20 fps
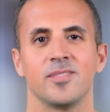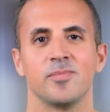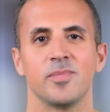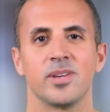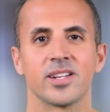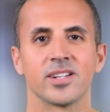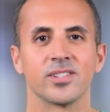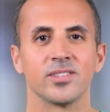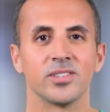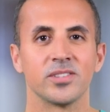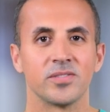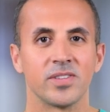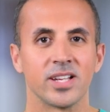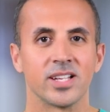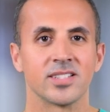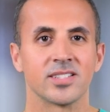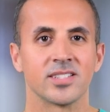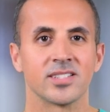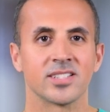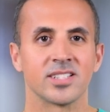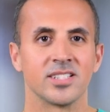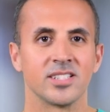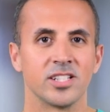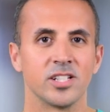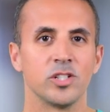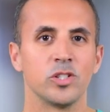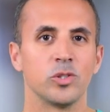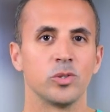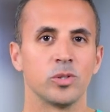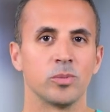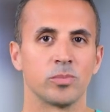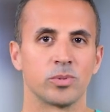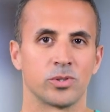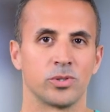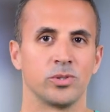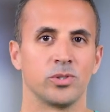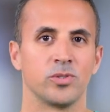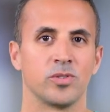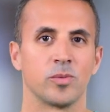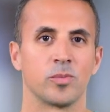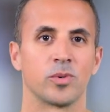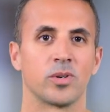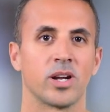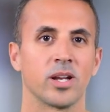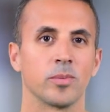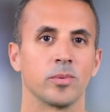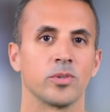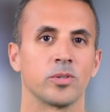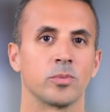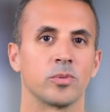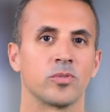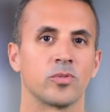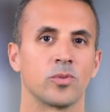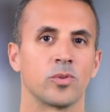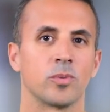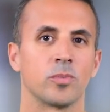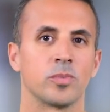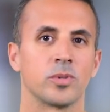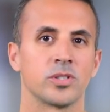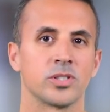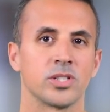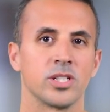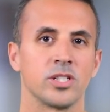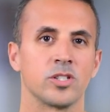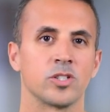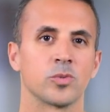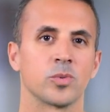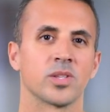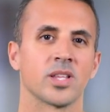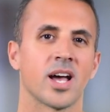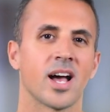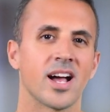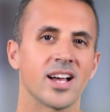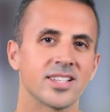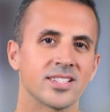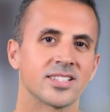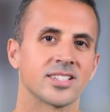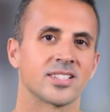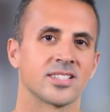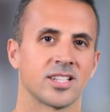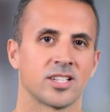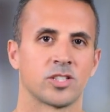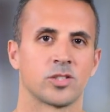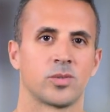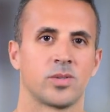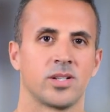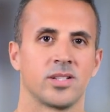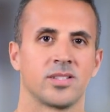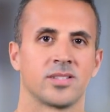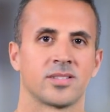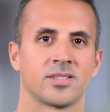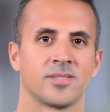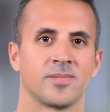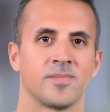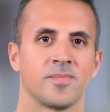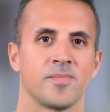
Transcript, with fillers: Medical advances continue to improve and we're able to perform procedures with high success rates.